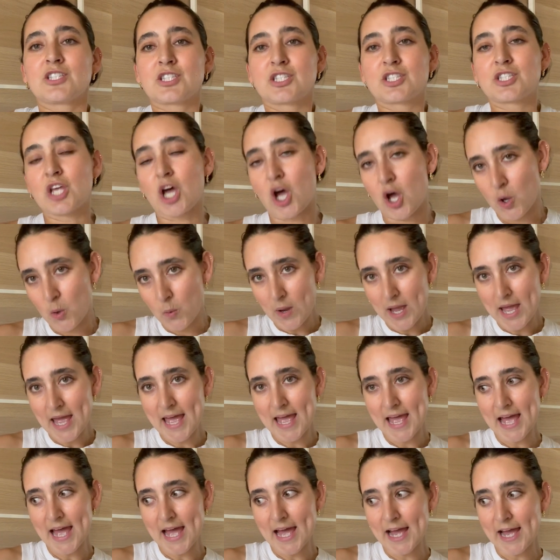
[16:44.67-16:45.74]
So
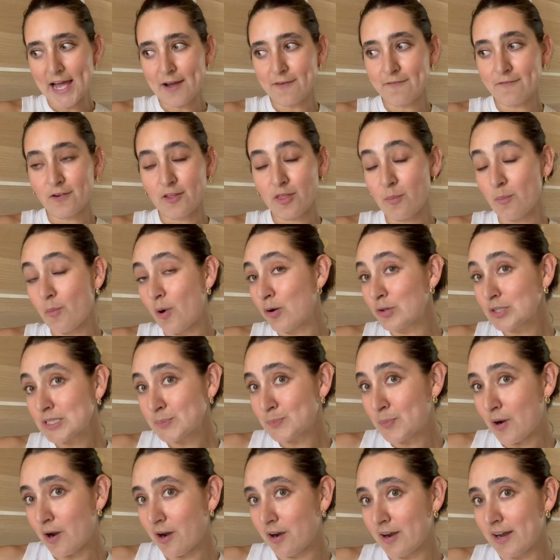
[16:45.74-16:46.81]
for the most
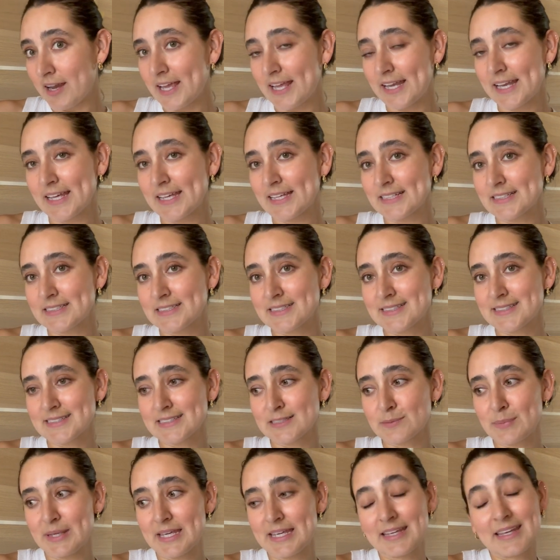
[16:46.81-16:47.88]
part it is
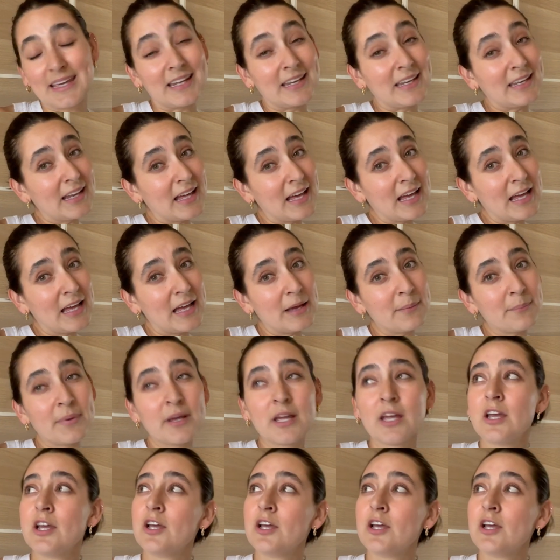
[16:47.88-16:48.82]
just me getting up,